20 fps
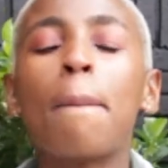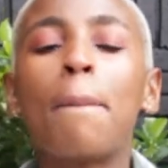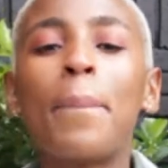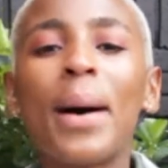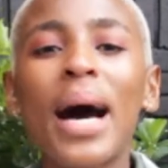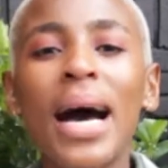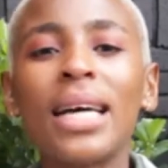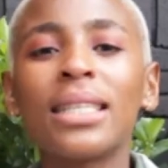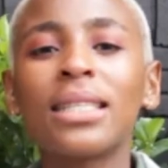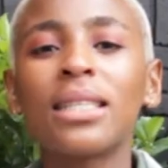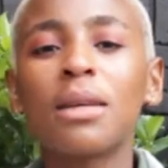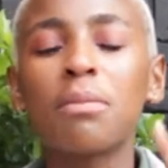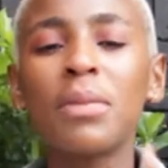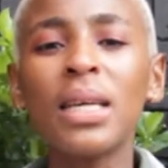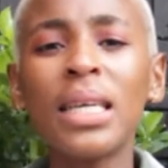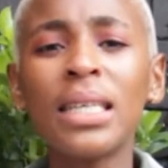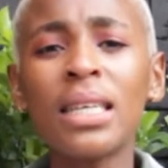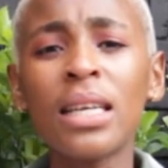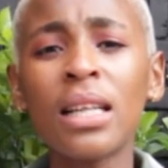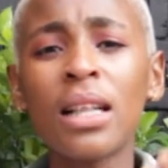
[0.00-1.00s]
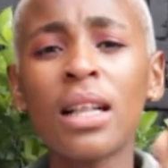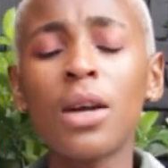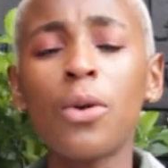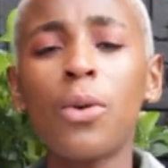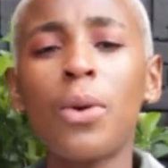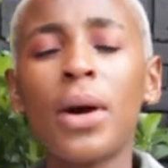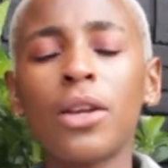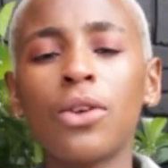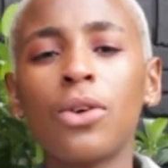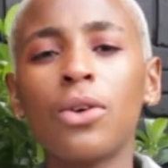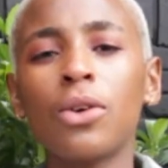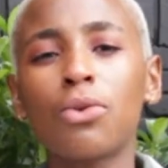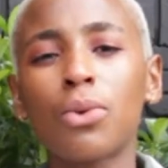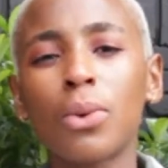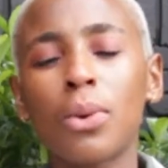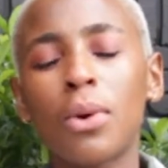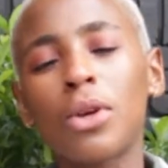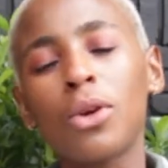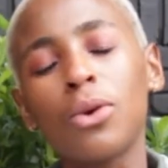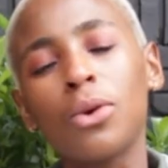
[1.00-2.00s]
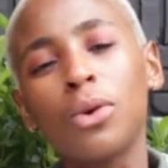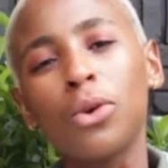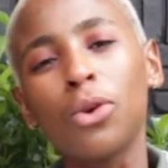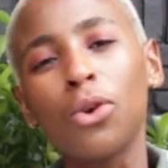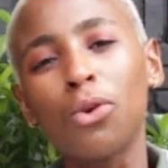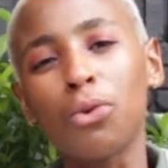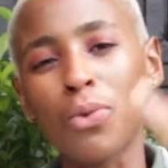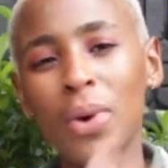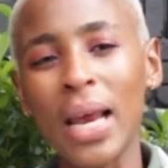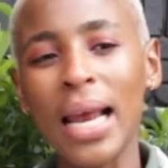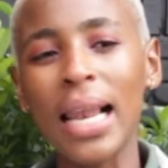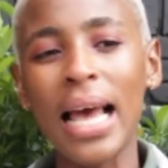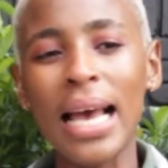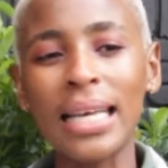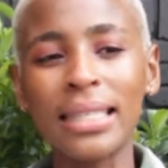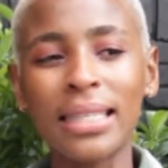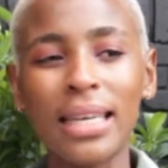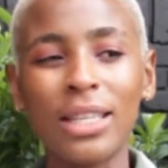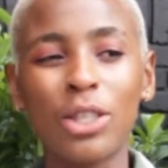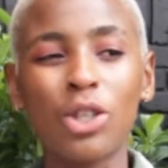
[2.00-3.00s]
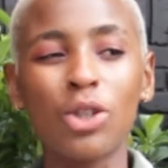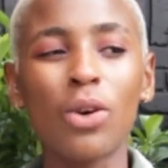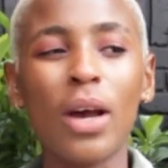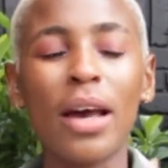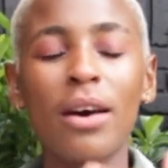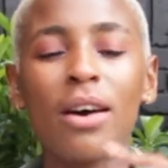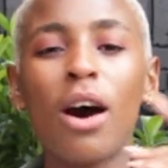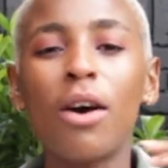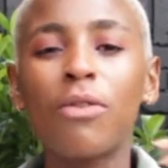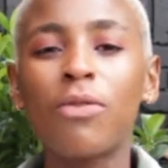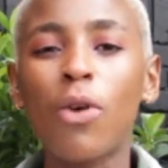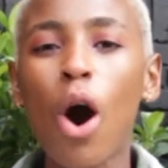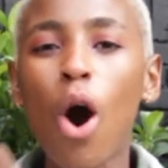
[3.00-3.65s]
but immediately when you realize that you have